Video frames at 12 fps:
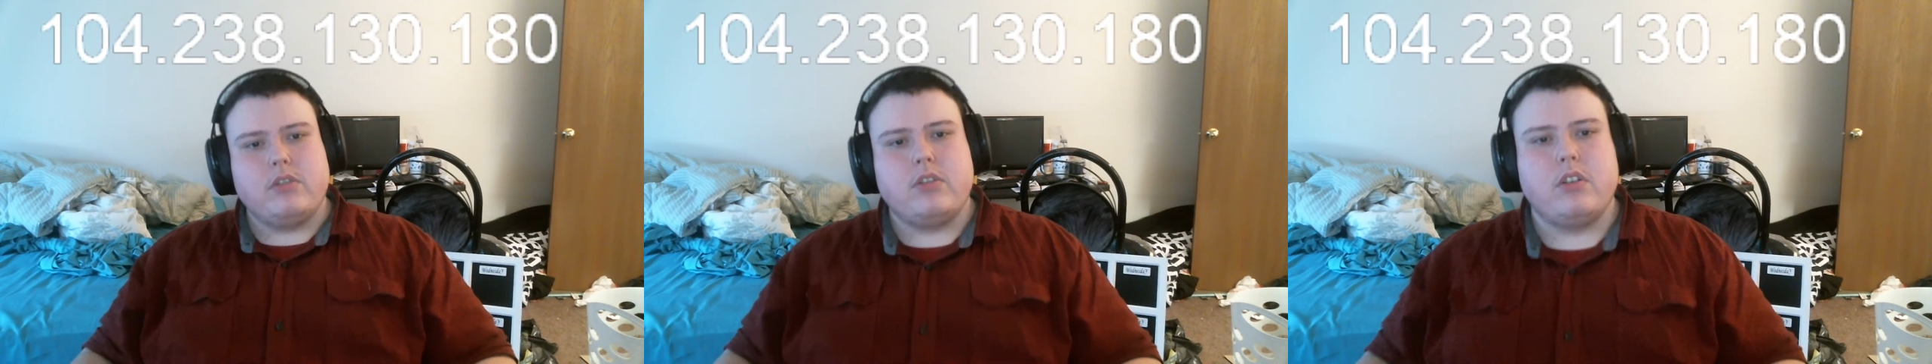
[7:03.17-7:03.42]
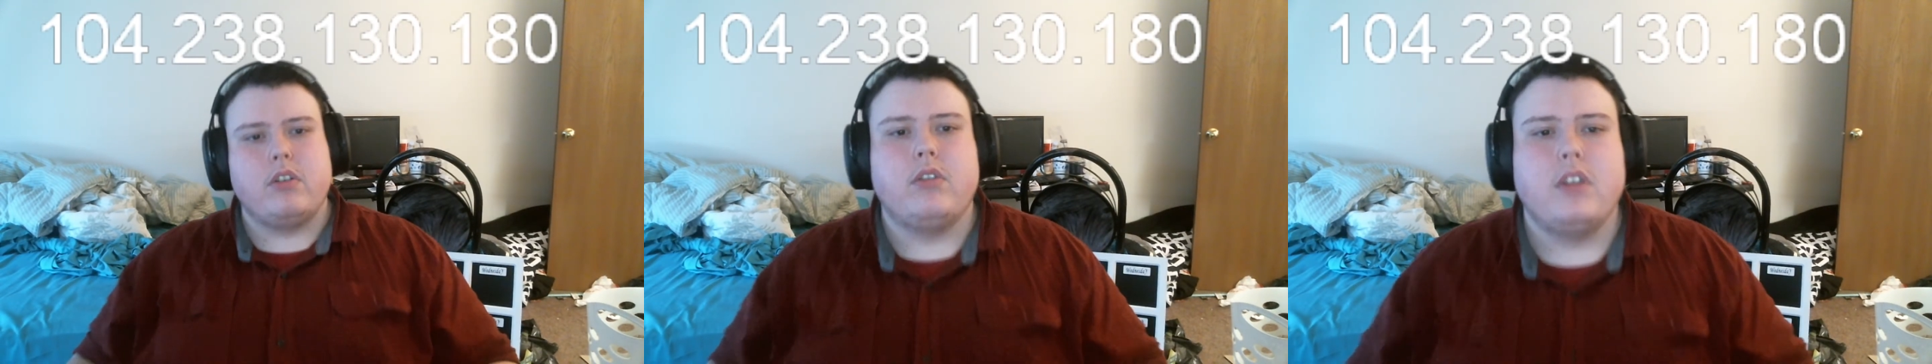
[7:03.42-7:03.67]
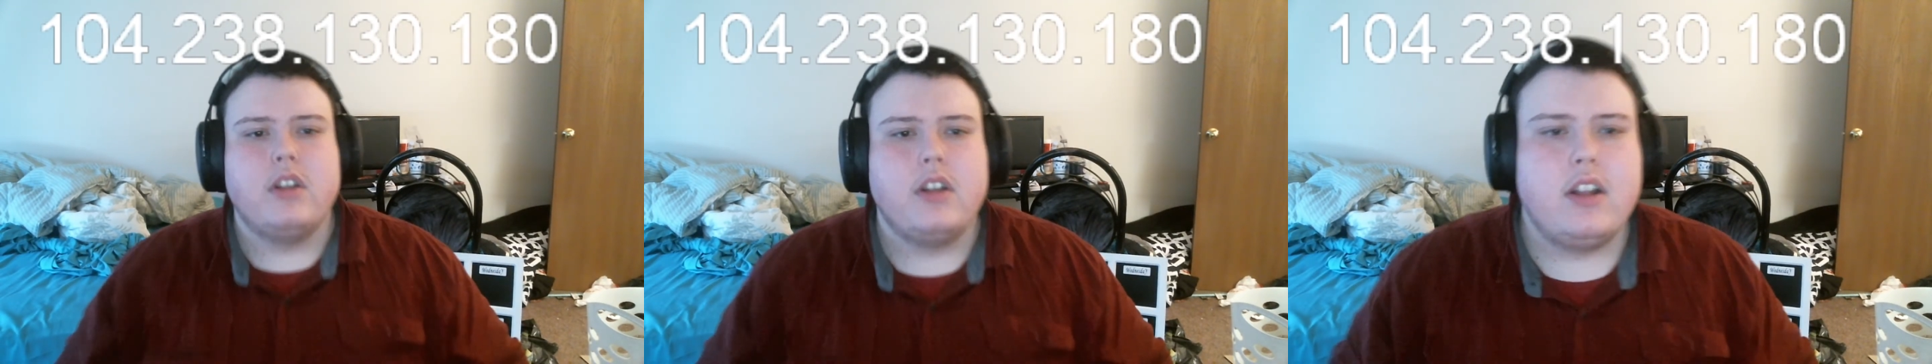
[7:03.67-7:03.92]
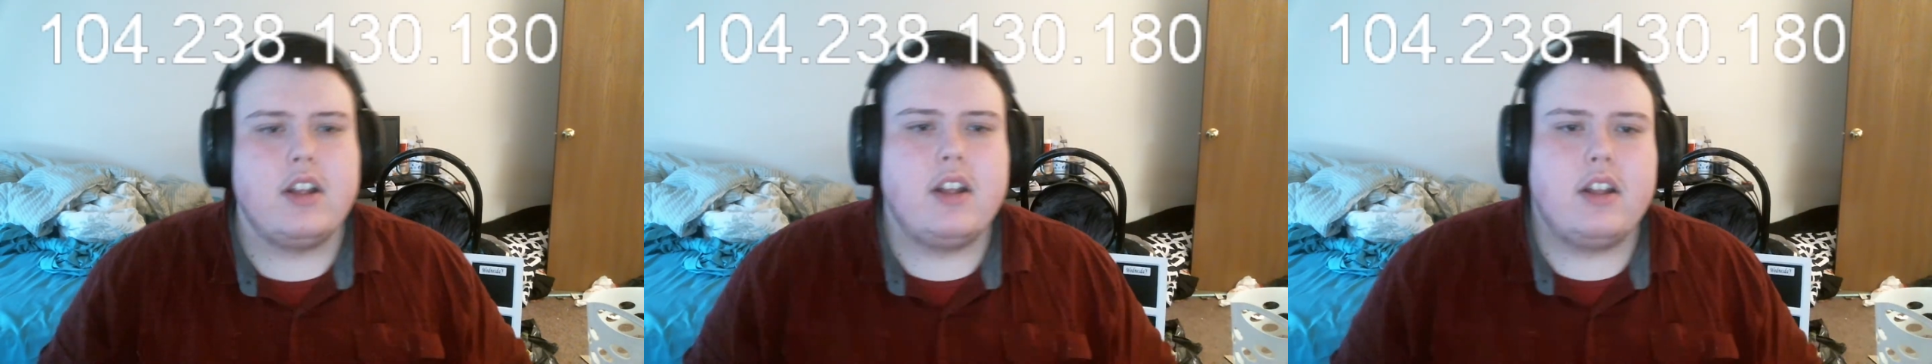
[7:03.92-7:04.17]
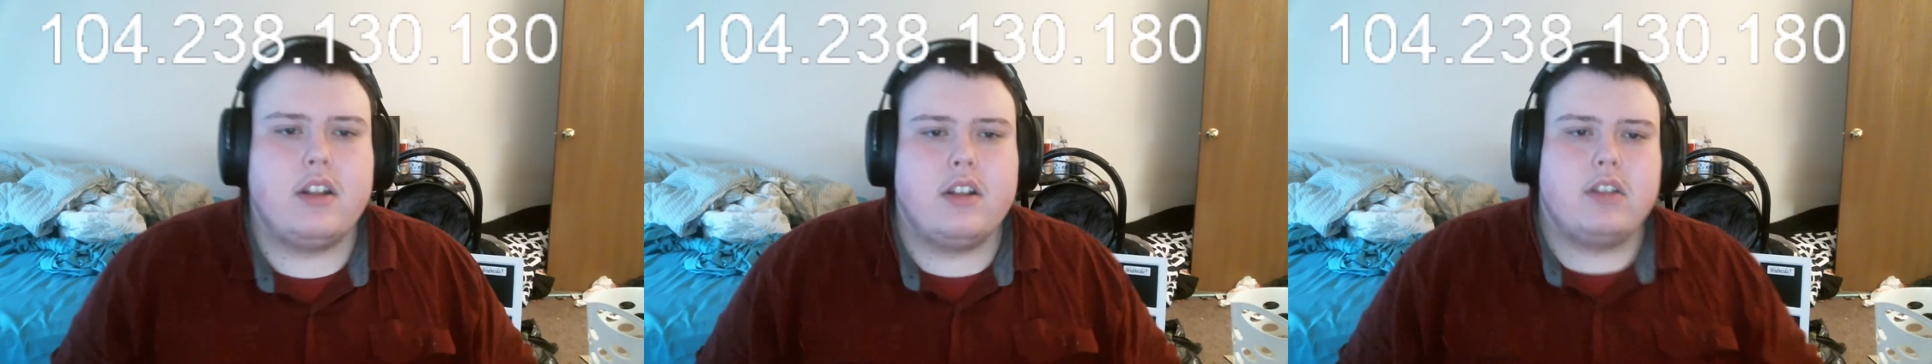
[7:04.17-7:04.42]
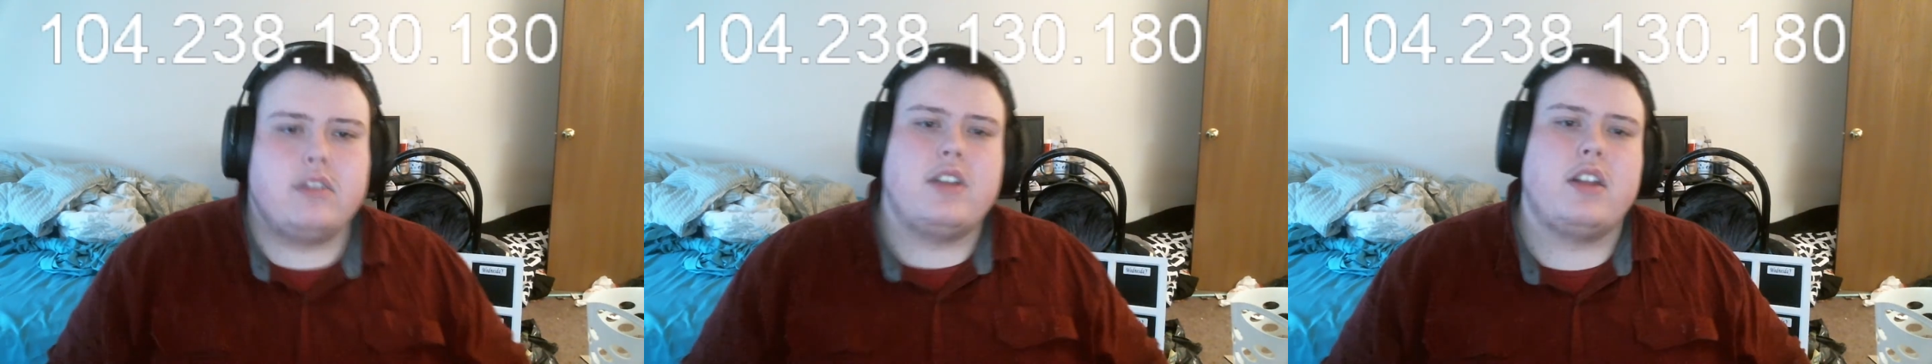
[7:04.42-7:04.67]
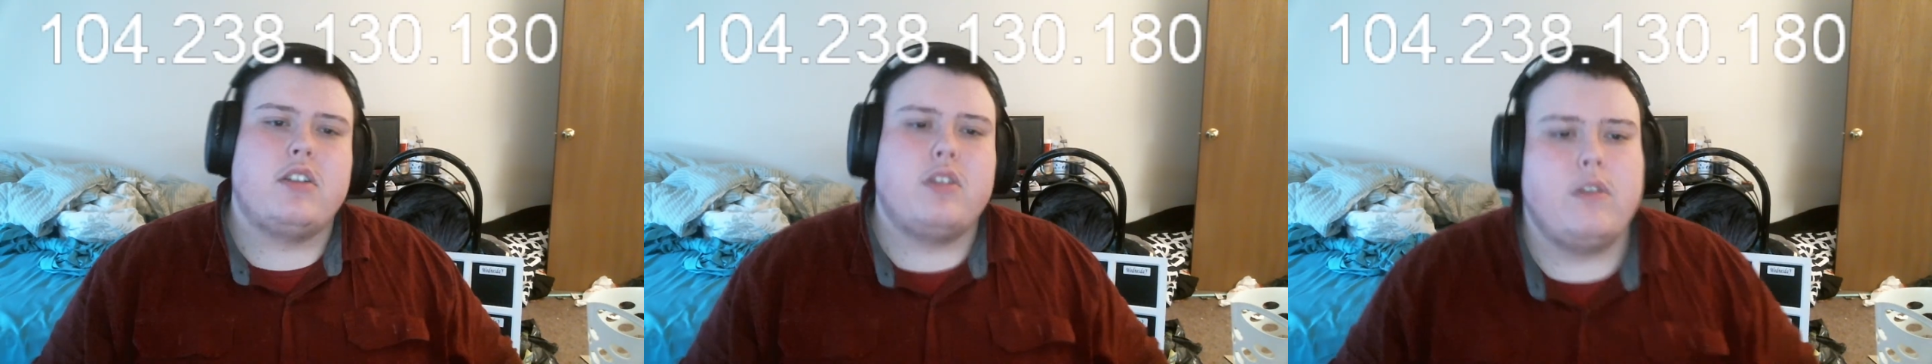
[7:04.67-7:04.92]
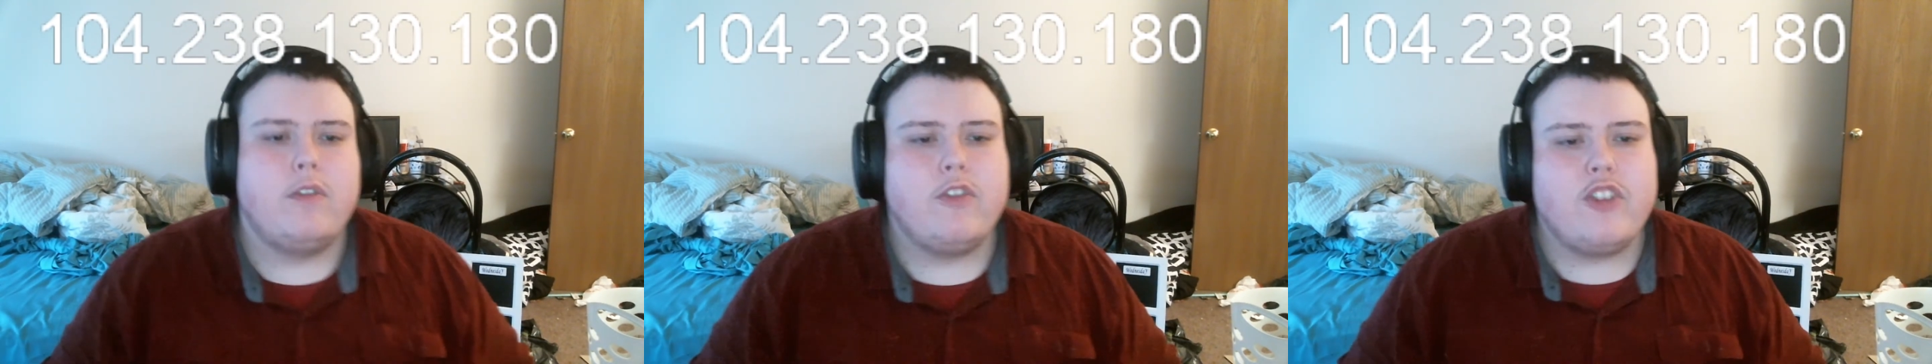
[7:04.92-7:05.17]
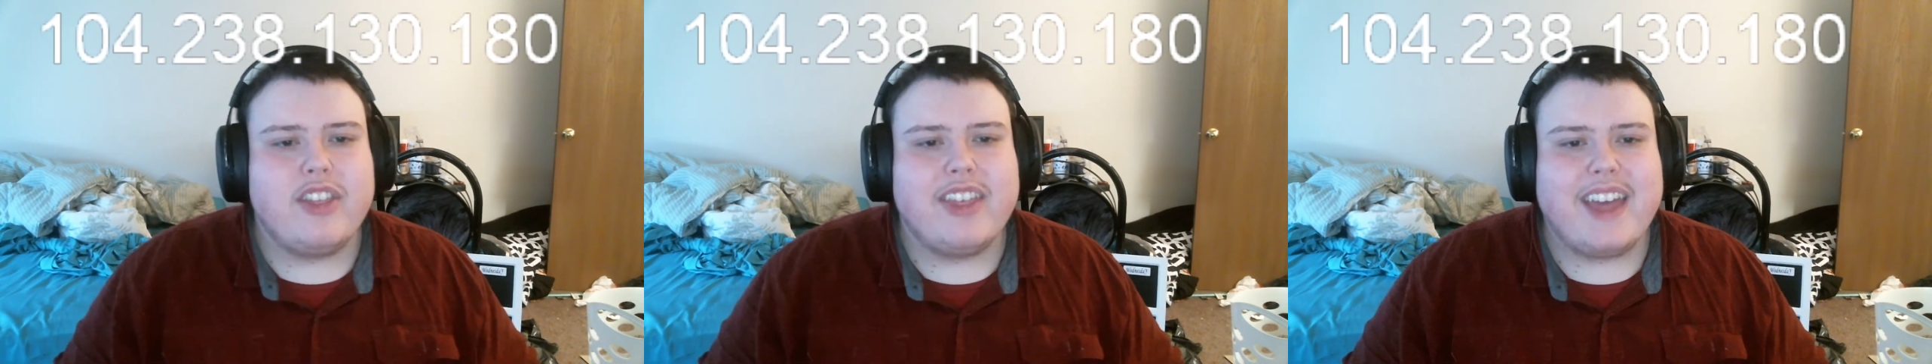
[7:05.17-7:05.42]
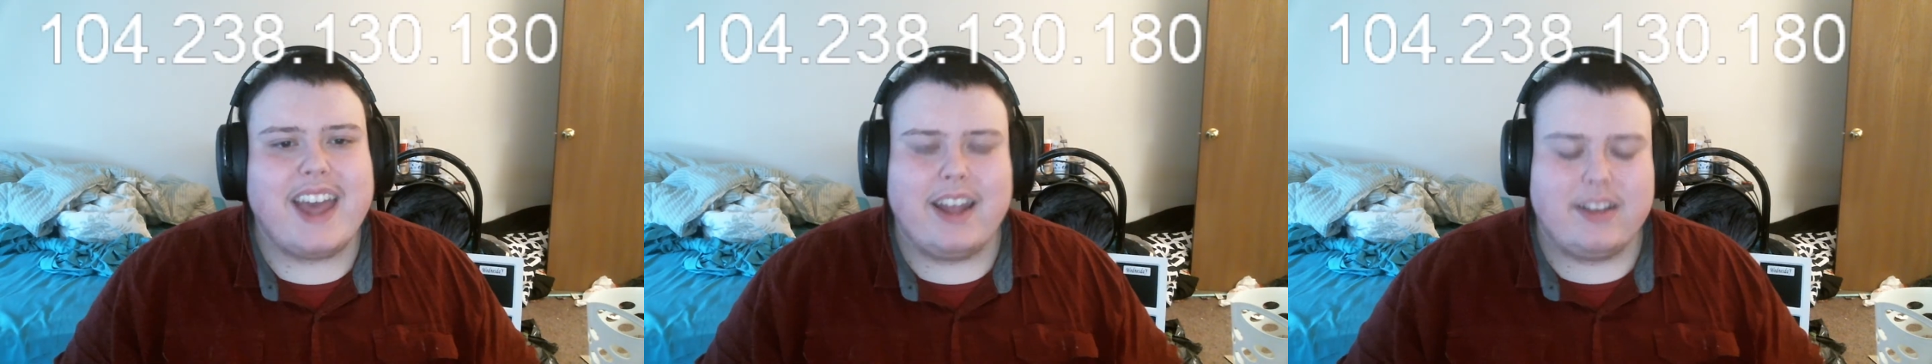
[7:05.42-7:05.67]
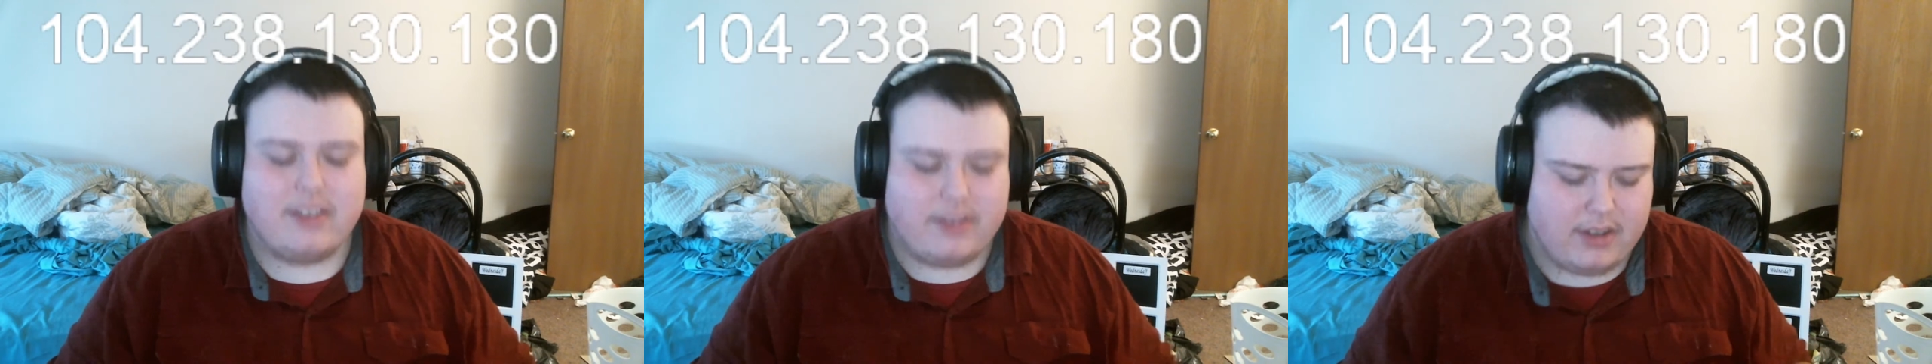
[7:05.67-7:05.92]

So stay tuned for that.